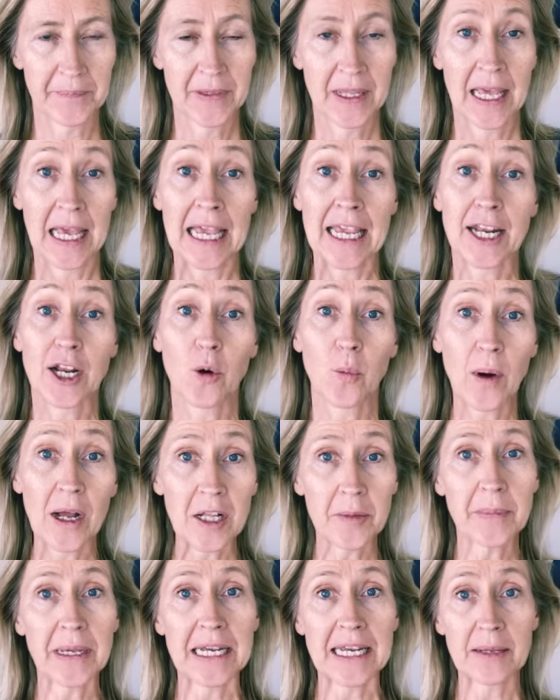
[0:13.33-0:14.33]
You know,
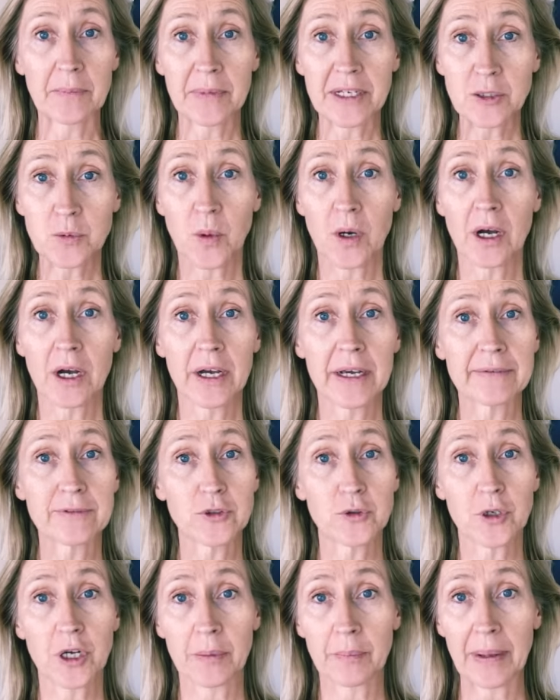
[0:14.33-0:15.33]
well-meaning midwives or
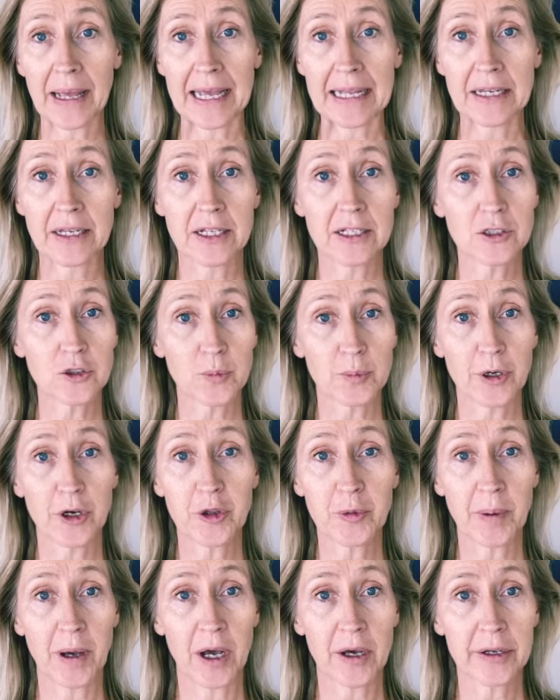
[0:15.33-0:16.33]
companions or birth
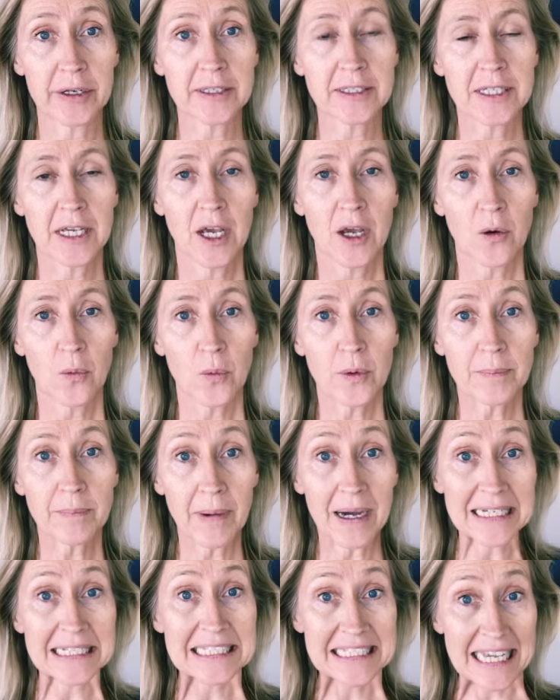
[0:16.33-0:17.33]
partners would might
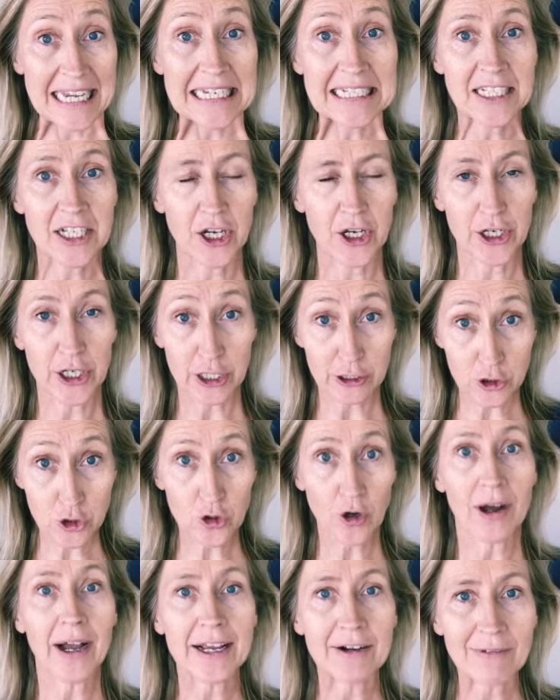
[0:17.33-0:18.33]
say to her, you know, try
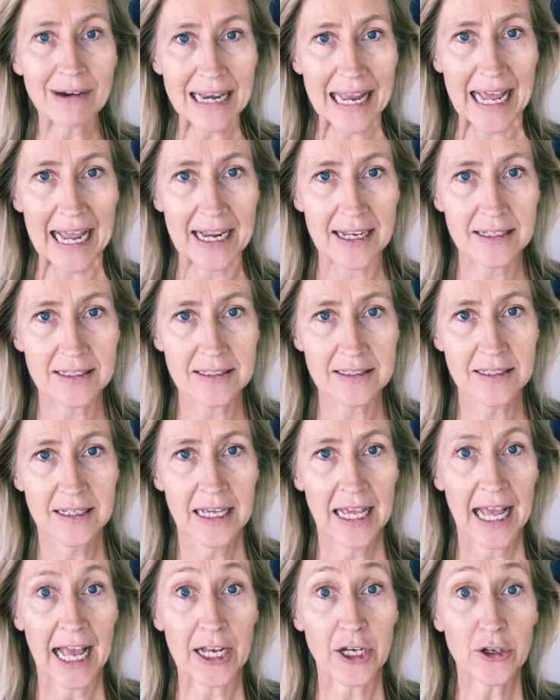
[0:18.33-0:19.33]
and relax.
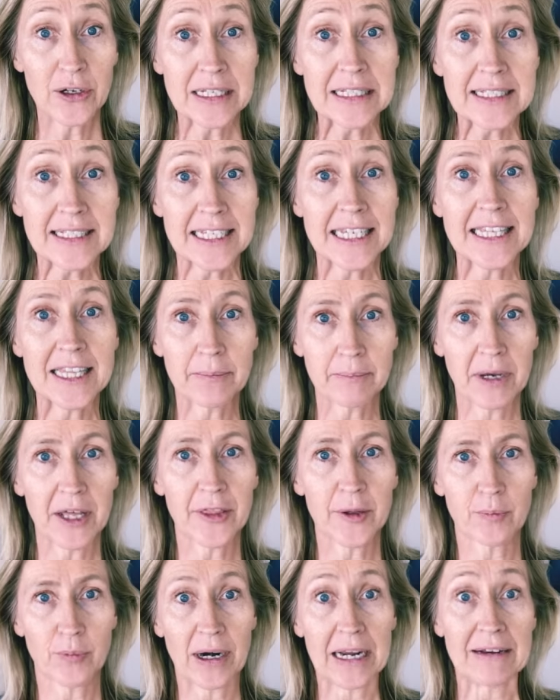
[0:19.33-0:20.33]
And you can see the mother
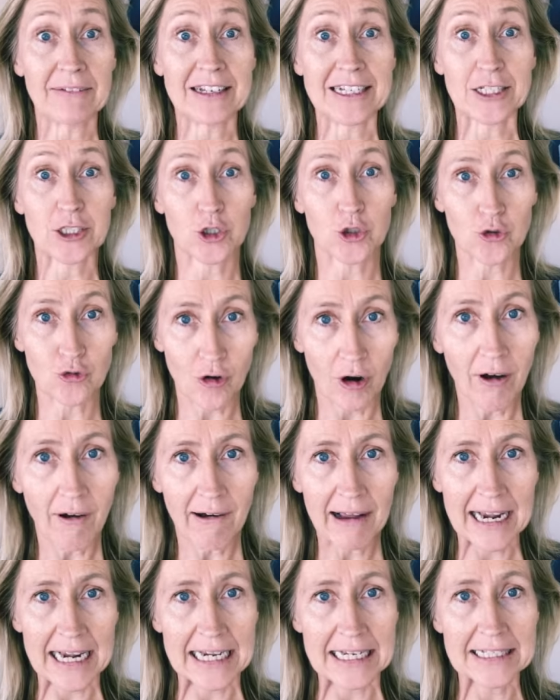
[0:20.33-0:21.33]
bravely
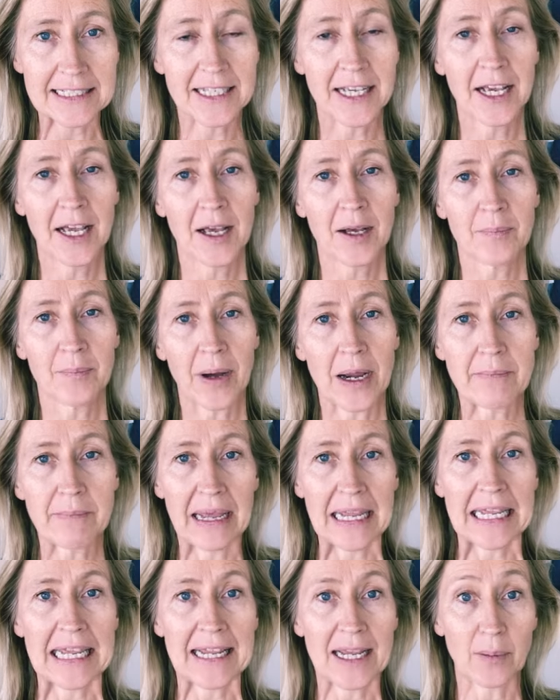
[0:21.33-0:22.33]
tries by
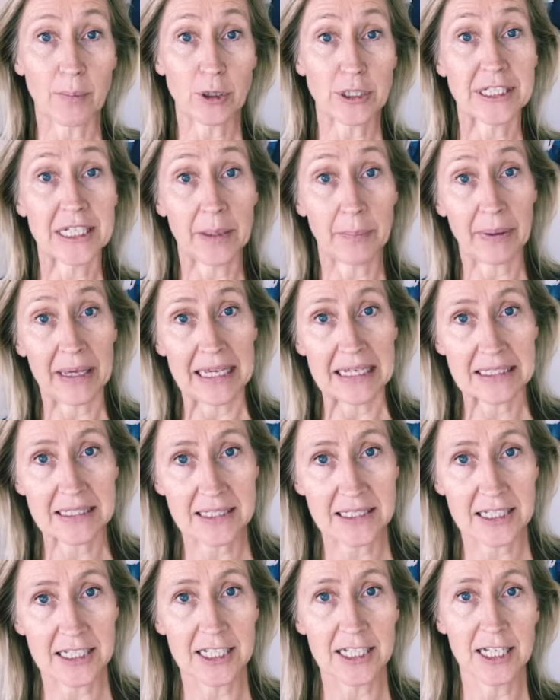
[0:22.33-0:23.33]
making her body appear
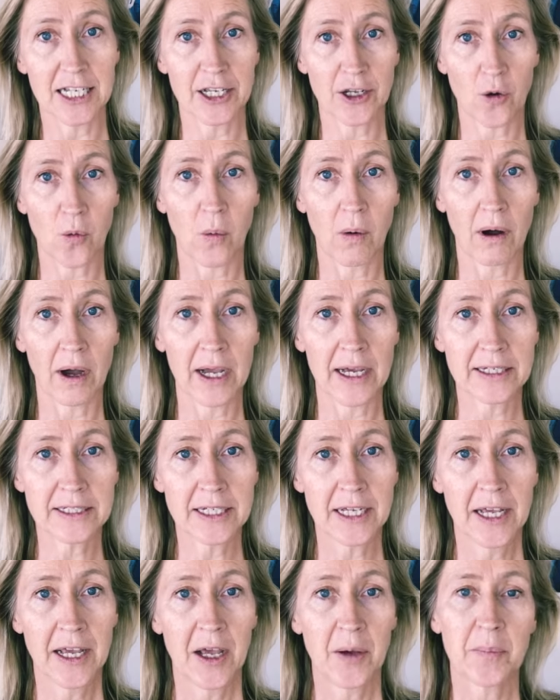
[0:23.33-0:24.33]
still and quiet,
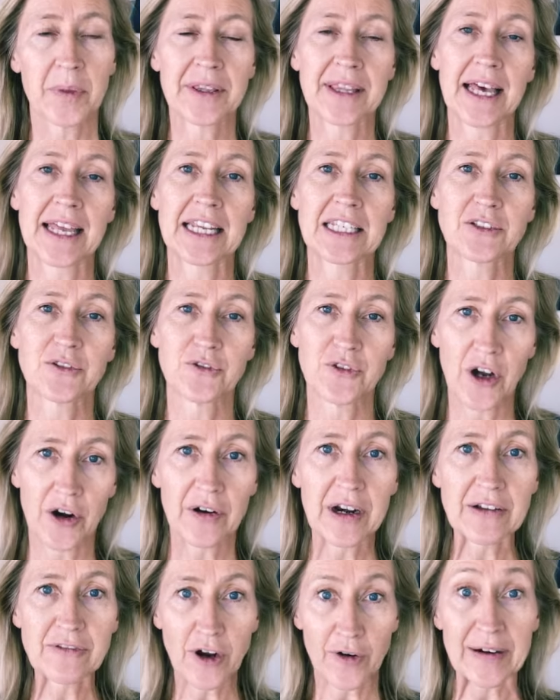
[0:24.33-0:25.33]
but that is very
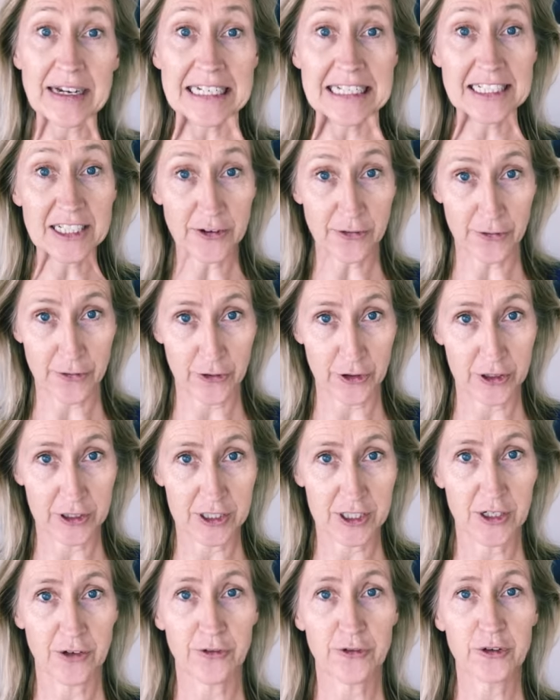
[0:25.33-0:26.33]
very different
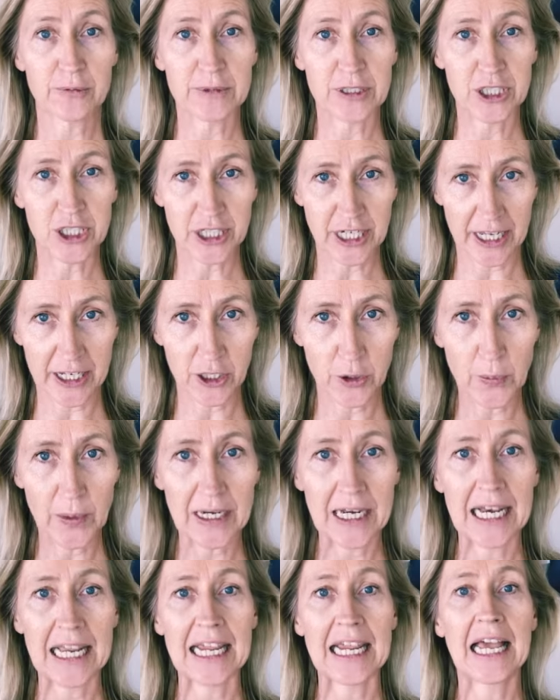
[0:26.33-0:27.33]
from
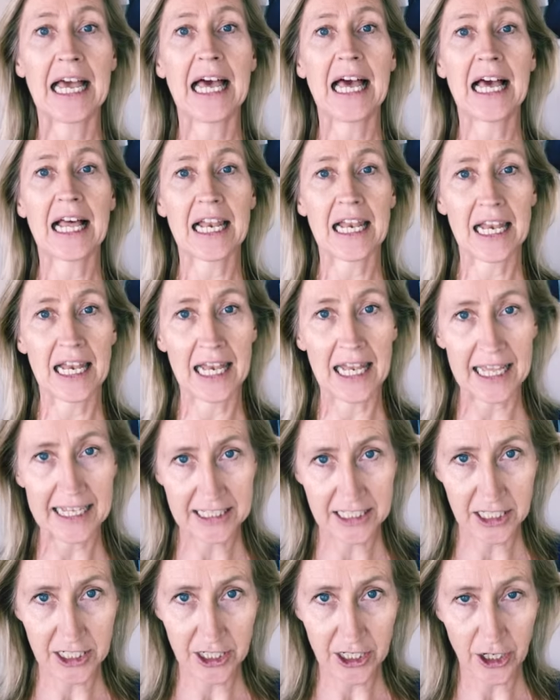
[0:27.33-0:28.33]
genuinely
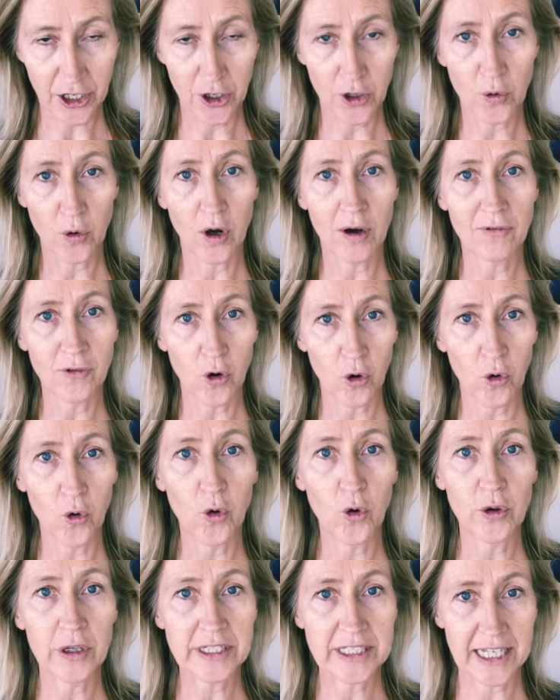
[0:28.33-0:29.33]
letting go of all the
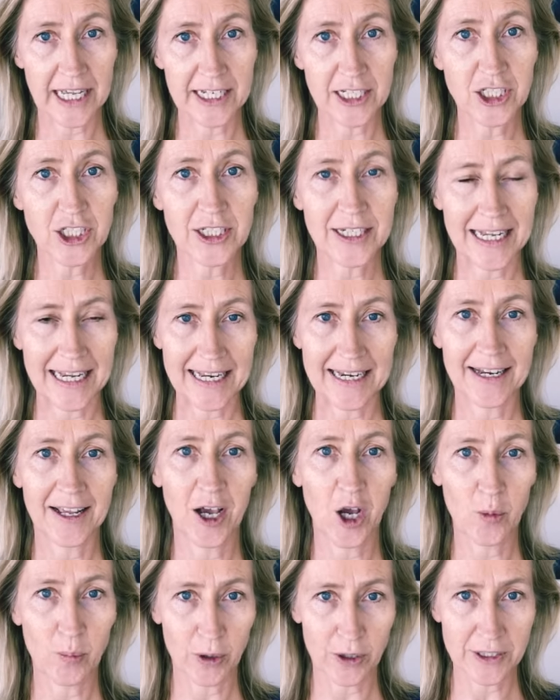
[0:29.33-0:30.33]
tension in her
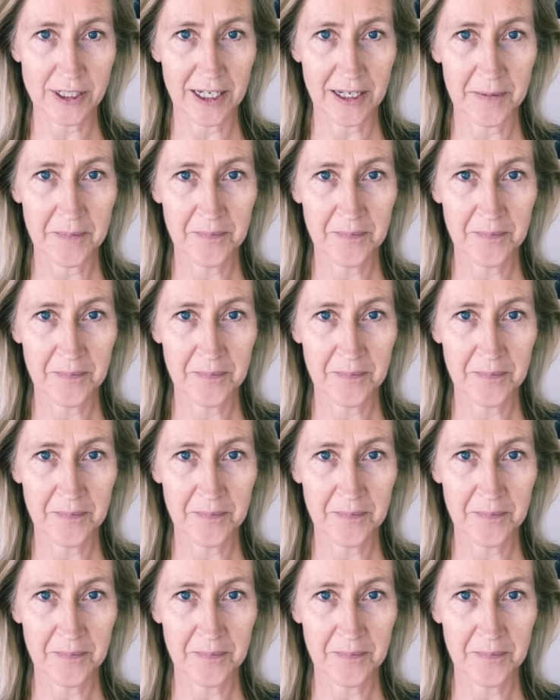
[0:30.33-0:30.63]
body.